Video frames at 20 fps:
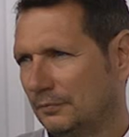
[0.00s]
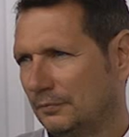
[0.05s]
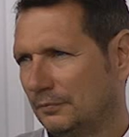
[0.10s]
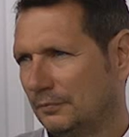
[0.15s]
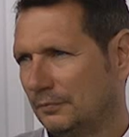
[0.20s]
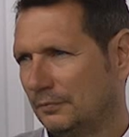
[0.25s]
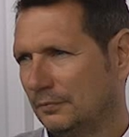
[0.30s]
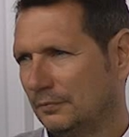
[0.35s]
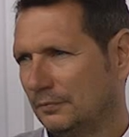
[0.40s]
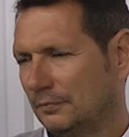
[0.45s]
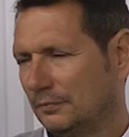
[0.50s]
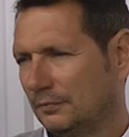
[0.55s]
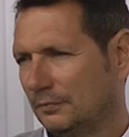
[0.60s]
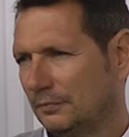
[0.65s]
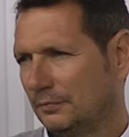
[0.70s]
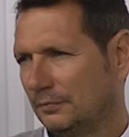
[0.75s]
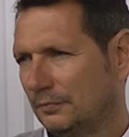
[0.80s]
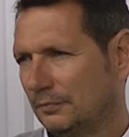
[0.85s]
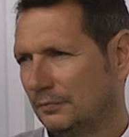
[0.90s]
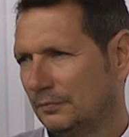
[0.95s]

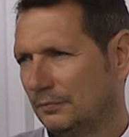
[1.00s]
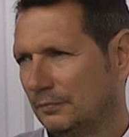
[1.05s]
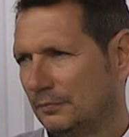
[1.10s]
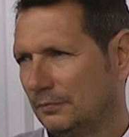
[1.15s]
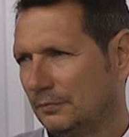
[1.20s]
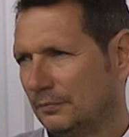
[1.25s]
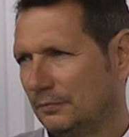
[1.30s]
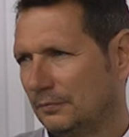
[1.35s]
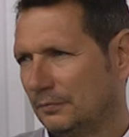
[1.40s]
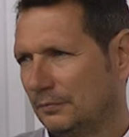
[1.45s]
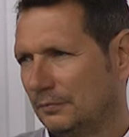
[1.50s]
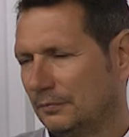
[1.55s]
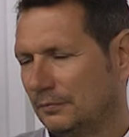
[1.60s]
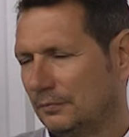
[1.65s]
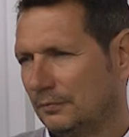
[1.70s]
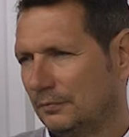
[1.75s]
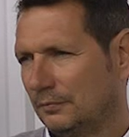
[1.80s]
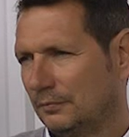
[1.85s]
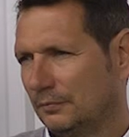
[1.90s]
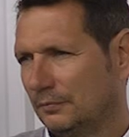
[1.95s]

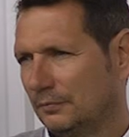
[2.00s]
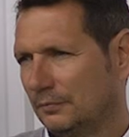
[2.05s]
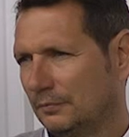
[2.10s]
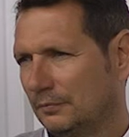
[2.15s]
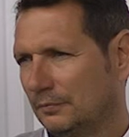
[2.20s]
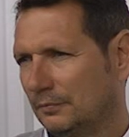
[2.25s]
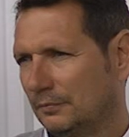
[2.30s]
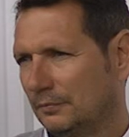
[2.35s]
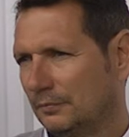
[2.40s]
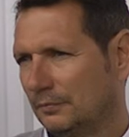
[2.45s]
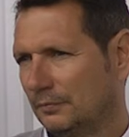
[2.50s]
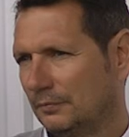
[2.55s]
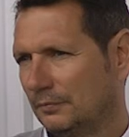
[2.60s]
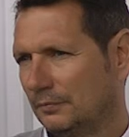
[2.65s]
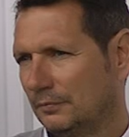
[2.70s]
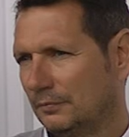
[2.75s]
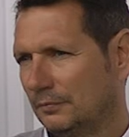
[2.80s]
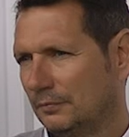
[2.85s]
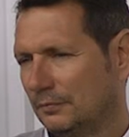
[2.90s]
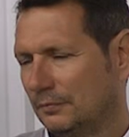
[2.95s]

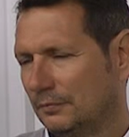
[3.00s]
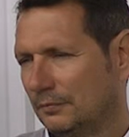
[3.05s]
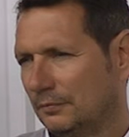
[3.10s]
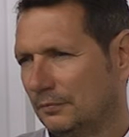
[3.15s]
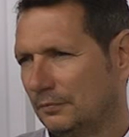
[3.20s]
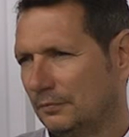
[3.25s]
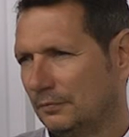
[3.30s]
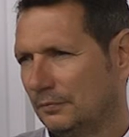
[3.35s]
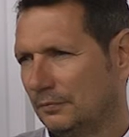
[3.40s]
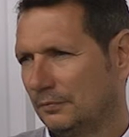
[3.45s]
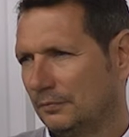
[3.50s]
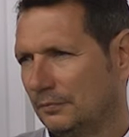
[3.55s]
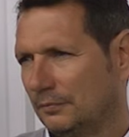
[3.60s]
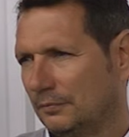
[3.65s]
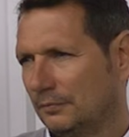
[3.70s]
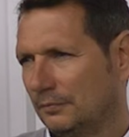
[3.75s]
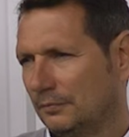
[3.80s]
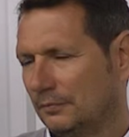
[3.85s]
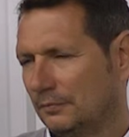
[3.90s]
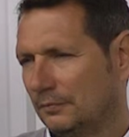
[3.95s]

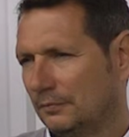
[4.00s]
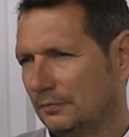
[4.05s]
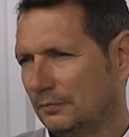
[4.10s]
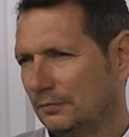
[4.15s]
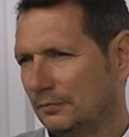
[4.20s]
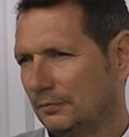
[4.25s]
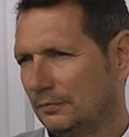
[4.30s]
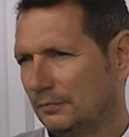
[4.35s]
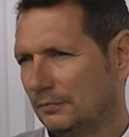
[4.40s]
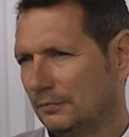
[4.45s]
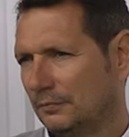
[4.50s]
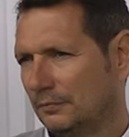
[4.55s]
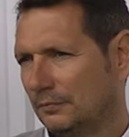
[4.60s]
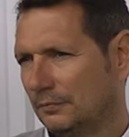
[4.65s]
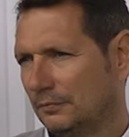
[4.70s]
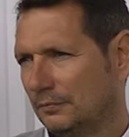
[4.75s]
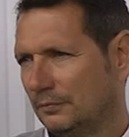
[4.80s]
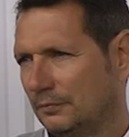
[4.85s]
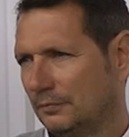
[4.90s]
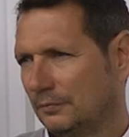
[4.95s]

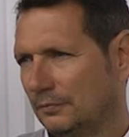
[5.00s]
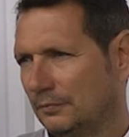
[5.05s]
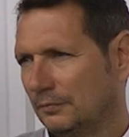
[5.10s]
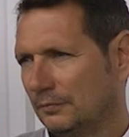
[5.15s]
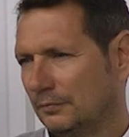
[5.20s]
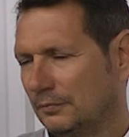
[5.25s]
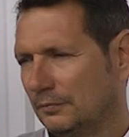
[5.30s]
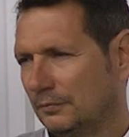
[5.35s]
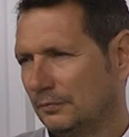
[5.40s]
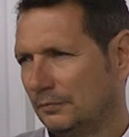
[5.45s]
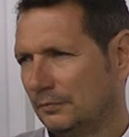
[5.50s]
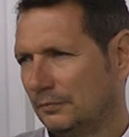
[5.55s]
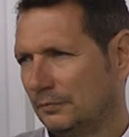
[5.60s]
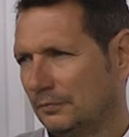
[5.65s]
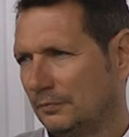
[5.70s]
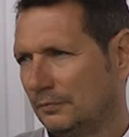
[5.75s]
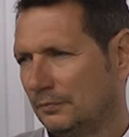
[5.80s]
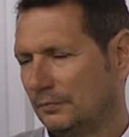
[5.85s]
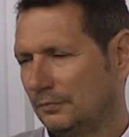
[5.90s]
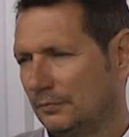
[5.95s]

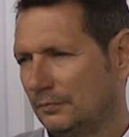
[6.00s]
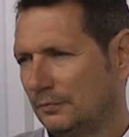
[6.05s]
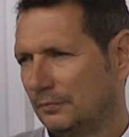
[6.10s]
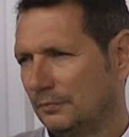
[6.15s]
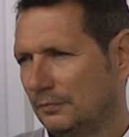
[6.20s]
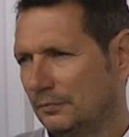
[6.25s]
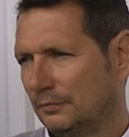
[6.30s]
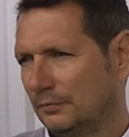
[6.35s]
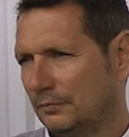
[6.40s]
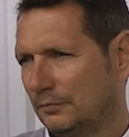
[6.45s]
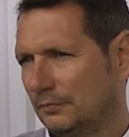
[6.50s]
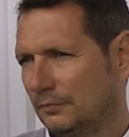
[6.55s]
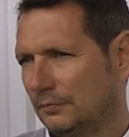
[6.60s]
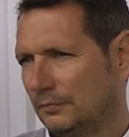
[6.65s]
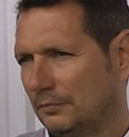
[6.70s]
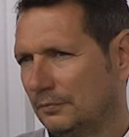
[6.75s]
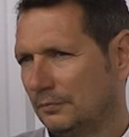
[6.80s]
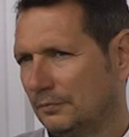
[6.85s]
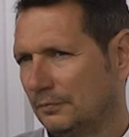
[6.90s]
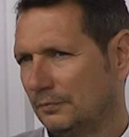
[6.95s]

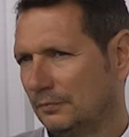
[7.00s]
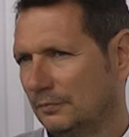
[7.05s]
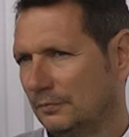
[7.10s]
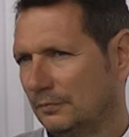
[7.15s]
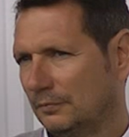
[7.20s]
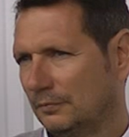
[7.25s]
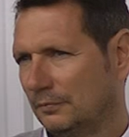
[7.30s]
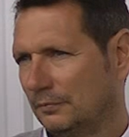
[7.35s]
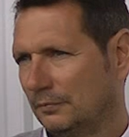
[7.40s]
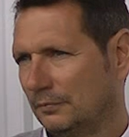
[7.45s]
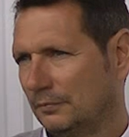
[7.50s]
This person isn't speaking.